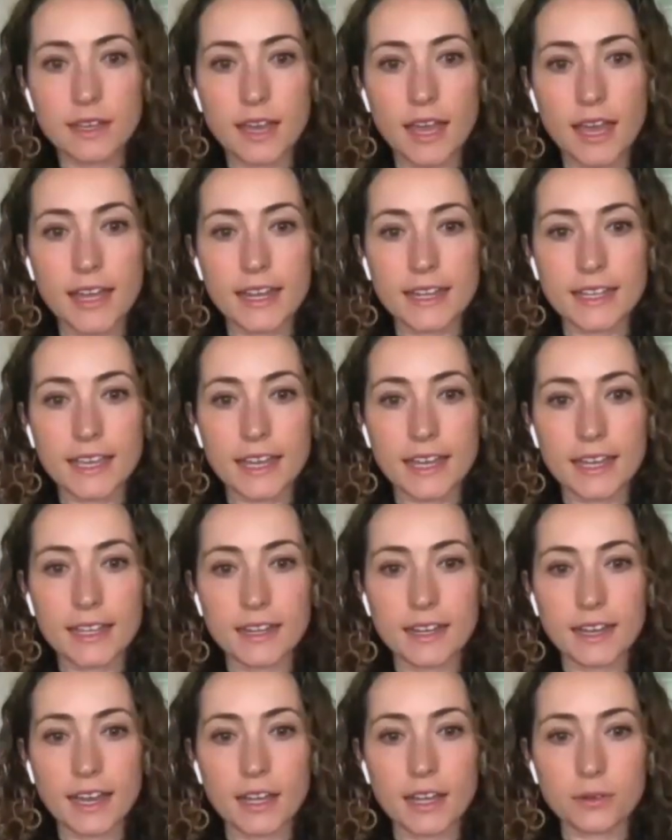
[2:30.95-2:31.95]
And again,
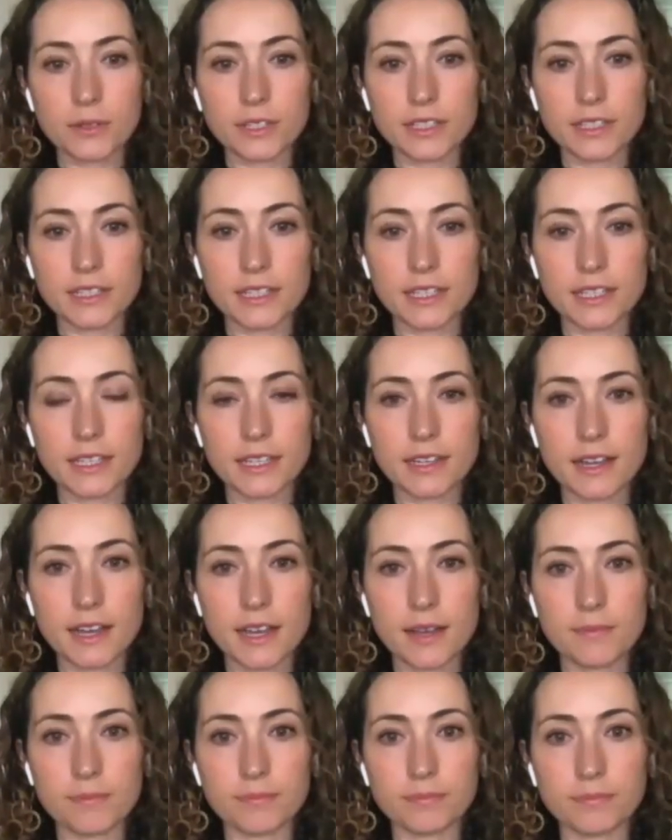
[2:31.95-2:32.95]
I really
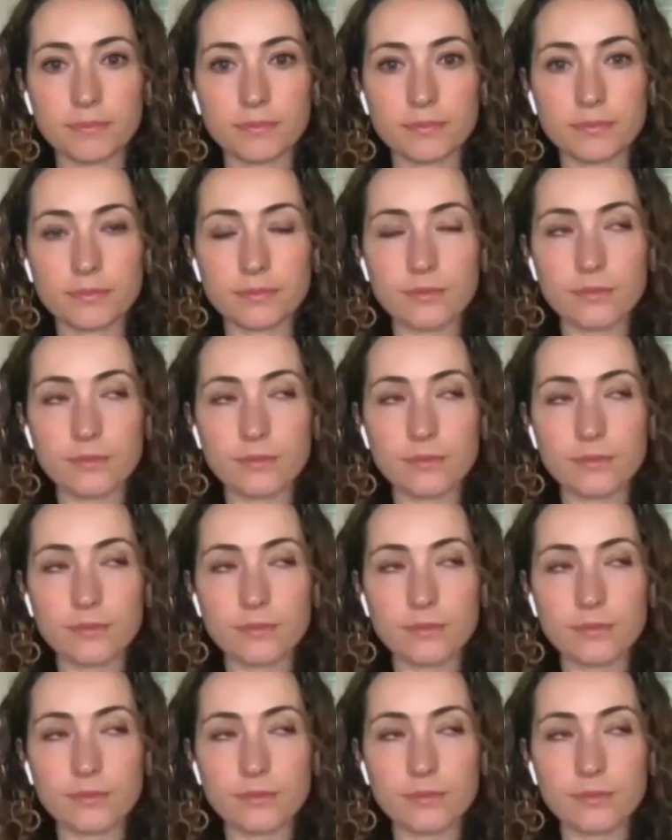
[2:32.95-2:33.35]
um,